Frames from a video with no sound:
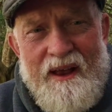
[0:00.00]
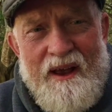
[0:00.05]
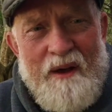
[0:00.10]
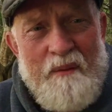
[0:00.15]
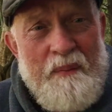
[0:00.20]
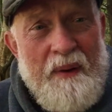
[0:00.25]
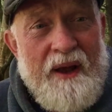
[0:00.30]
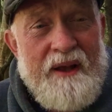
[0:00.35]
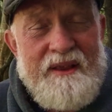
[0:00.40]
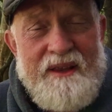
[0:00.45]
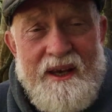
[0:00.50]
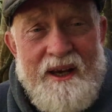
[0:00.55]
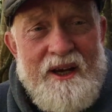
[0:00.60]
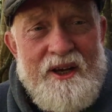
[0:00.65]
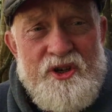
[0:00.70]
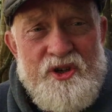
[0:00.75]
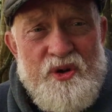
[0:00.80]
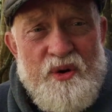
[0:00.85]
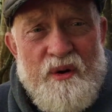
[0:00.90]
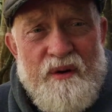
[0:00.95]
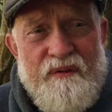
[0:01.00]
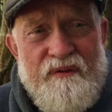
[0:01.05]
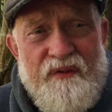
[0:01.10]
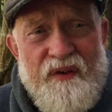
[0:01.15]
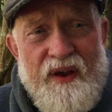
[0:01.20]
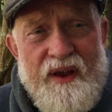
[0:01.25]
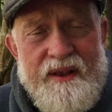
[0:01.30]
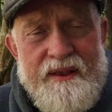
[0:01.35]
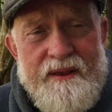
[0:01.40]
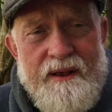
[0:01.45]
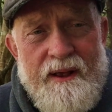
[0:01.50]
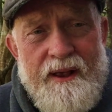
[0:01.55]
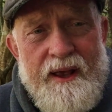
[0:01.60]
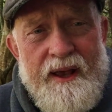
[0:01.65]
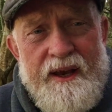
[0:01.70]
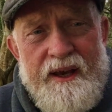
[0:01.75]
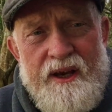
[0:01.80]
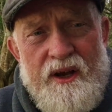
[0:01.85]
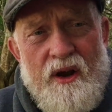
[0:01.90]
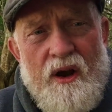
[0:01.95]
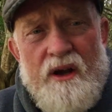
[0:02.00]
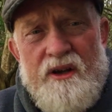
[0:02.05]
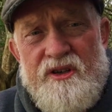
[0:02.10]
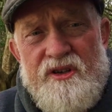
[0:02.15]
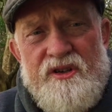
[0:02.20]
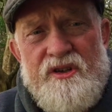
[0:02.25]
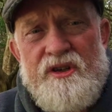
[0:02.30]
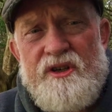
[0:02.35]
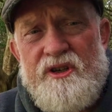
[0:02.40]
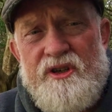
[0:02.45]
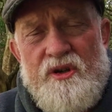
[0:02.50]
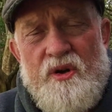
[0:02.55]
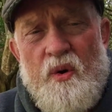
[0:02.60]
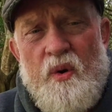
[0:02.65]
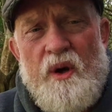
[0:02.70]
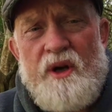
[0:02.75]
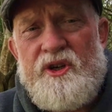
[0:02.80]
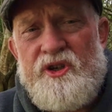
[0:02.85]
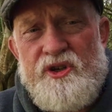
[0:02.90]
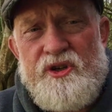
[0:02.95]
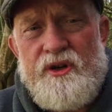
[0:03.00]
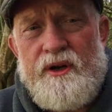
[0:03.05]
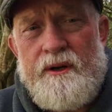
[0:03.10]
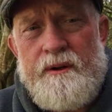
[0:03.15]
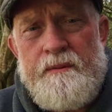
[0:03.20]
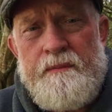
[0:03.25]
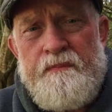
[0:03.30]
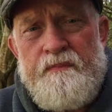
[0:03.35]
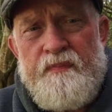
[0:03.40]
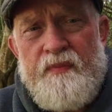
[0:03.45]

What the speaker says: about the issue of faith. He asks this question.